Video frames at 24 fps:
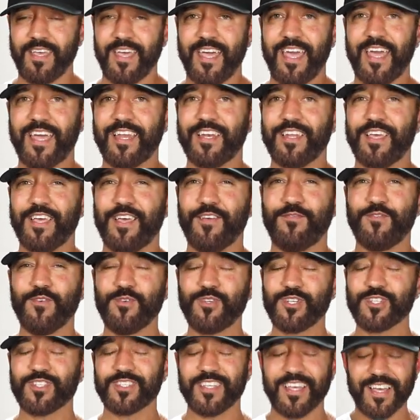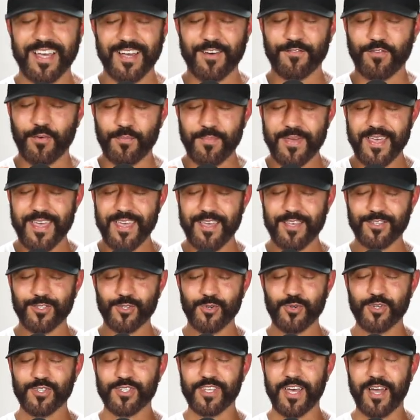And if you just, for me, as
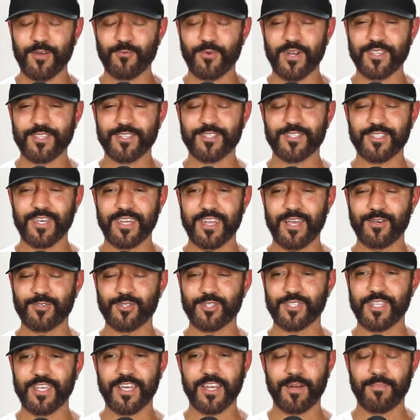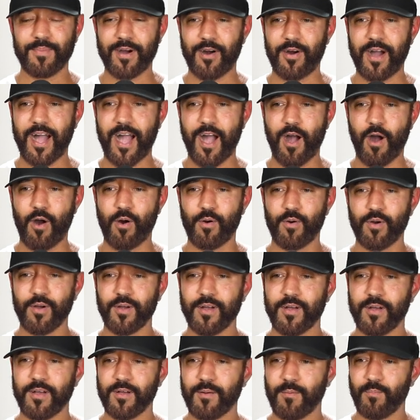soon as I read this study, I was just thinking about how
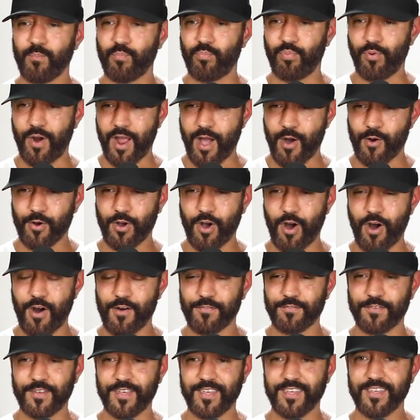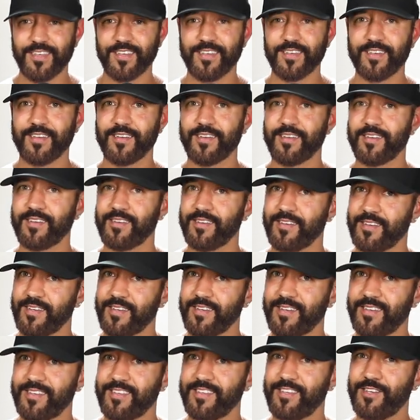brown coffee,
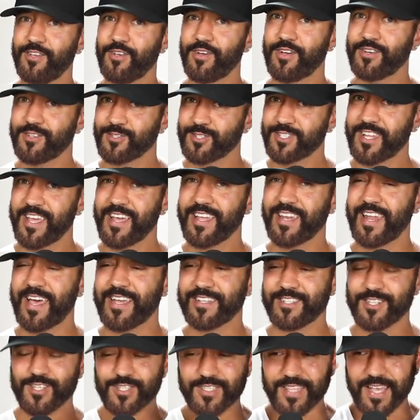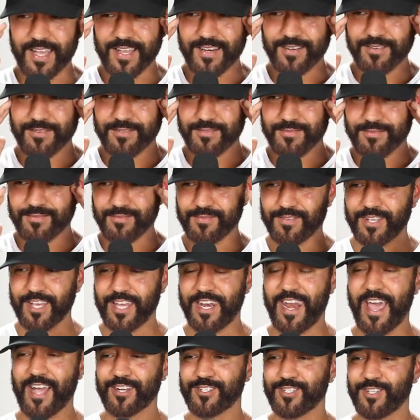you understand, like just that
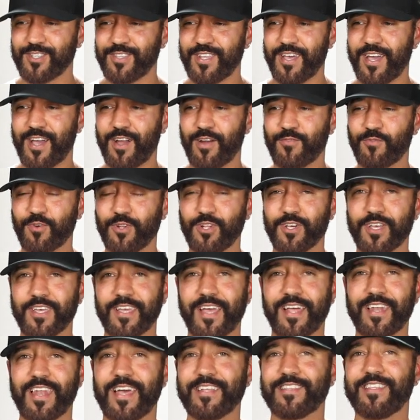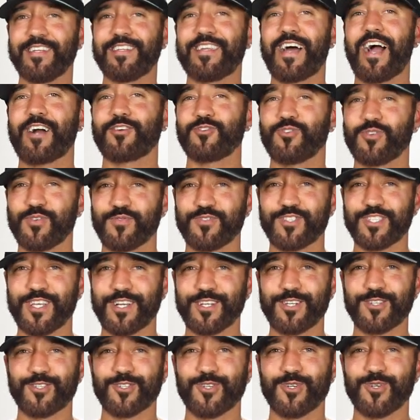connection there. If we're looking at like the doctrine of
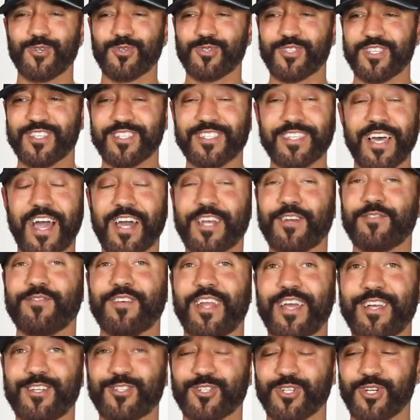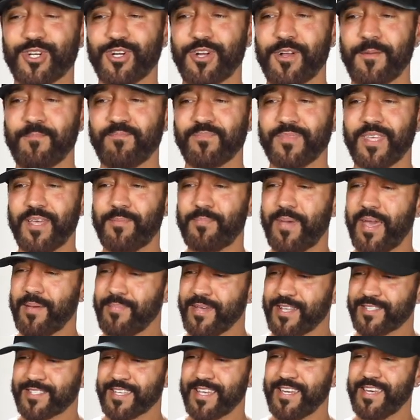signatures, the sign of nature, and
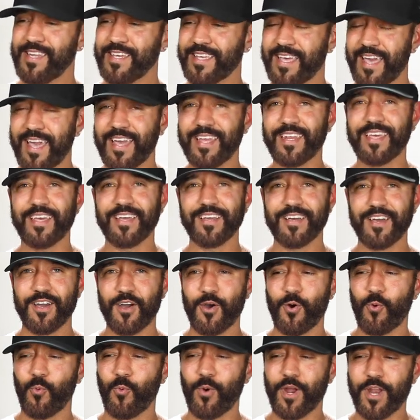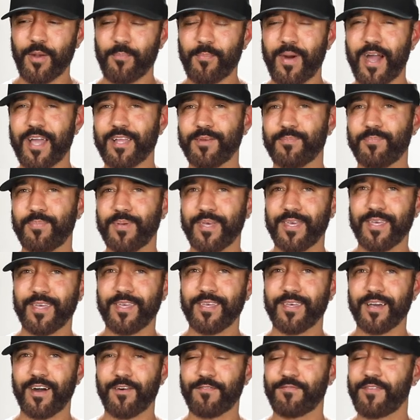maybe it's indicating what it might
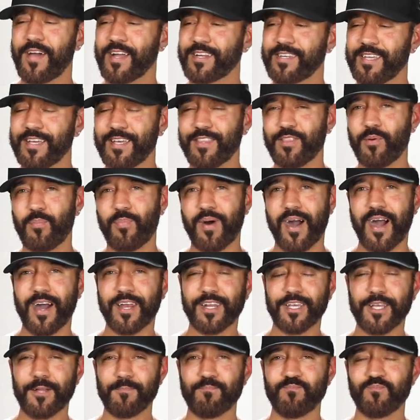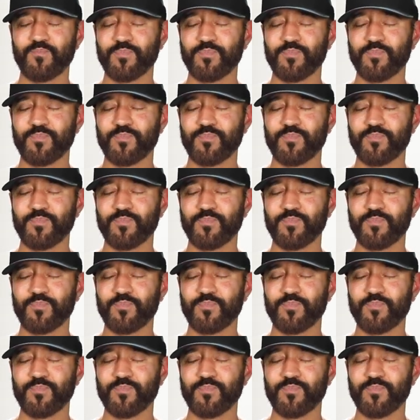be affecting in the body,